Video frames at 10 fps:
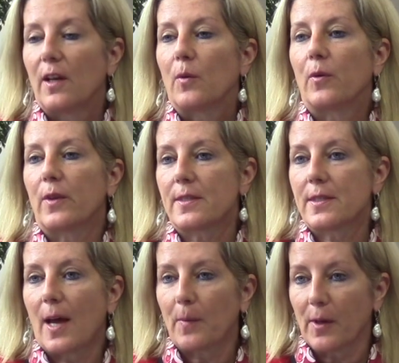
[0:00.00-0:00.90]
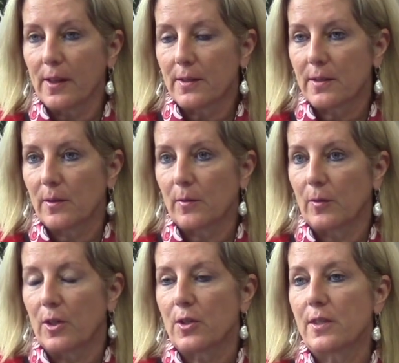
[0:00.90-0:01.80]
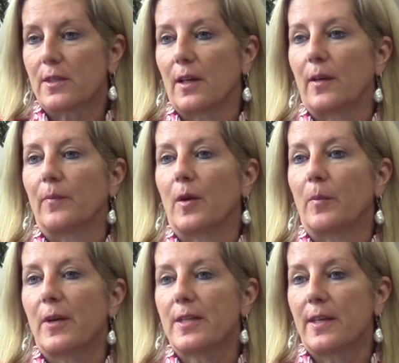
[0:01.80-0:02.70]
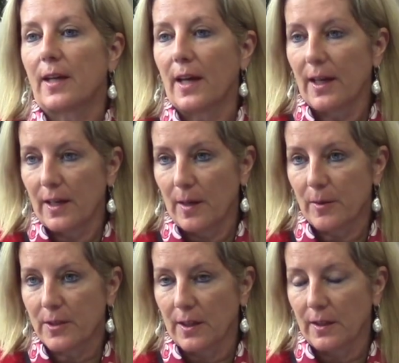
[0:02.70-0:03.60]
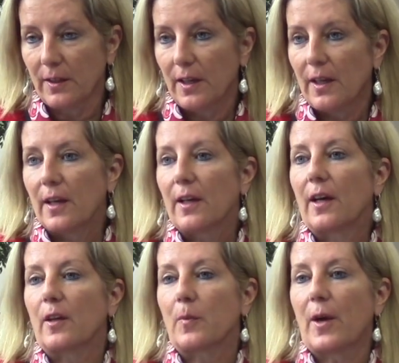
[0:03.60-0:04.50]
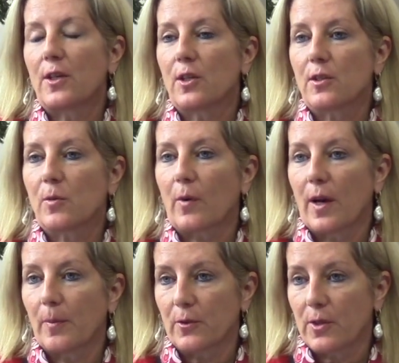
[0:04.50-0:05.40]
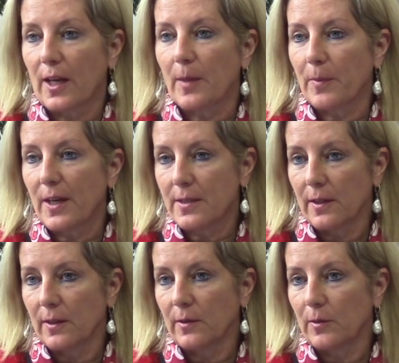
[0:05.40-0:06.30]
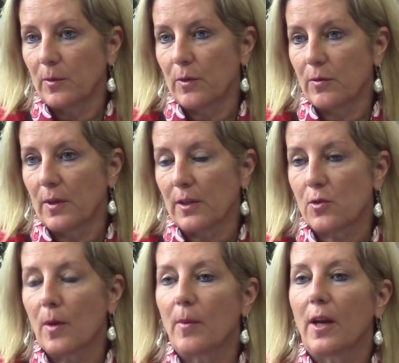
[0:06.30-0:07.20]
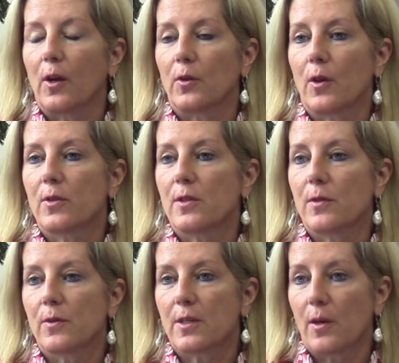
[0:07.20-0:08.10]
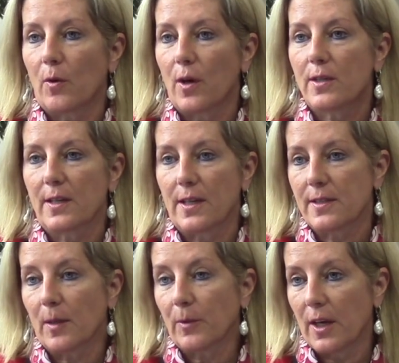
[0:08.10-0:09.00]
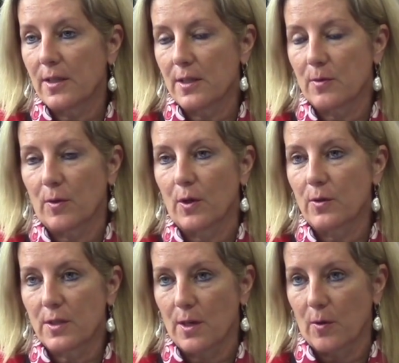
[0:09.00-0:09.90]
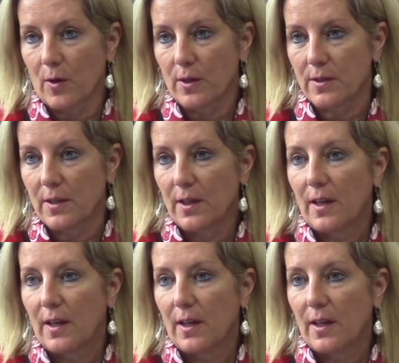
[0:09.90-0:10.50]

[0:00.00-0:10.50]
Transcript: With this tablet, which is um, a BTK inhibitor, uh, the patients were able to get better with extremely low doses of steroids and in some cases with no steroids.